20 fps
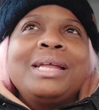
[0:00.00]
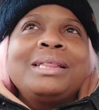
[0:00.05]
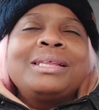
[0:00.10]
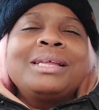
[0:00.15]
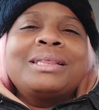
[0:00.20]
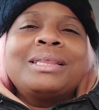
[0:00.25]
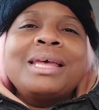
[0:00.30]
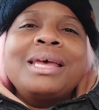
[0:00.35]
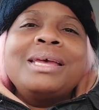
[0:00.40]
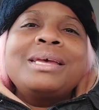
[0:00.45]
the
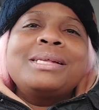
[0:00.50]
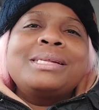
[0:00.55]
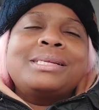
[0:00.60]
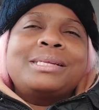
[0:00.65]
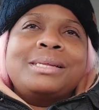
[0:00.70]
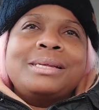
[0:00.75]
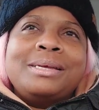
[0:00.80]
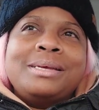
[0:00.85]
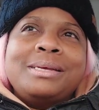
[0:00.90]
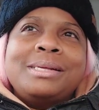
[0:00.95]
thing is
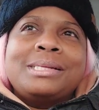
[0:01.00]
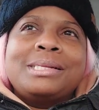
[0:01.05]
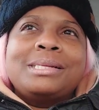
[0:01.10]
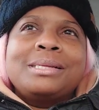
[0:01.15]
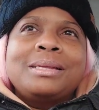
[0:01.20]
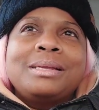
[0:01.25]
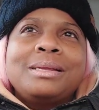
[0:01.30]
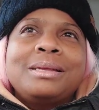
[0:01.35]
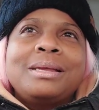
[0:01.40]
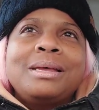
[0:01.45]
this.
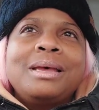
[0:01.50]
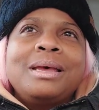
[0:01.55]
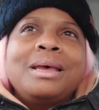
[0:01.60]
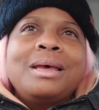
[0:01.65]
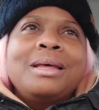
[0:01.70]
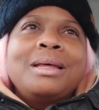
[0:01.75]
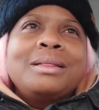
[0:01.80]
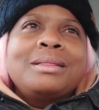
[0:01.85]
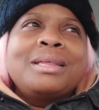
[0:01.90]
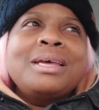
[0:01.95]

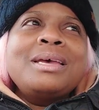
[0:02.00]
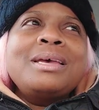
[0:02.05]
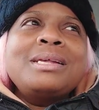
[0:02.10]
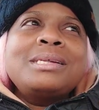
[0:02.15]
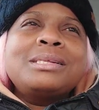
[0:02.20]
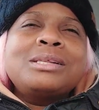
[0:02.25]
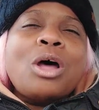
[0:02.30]
These,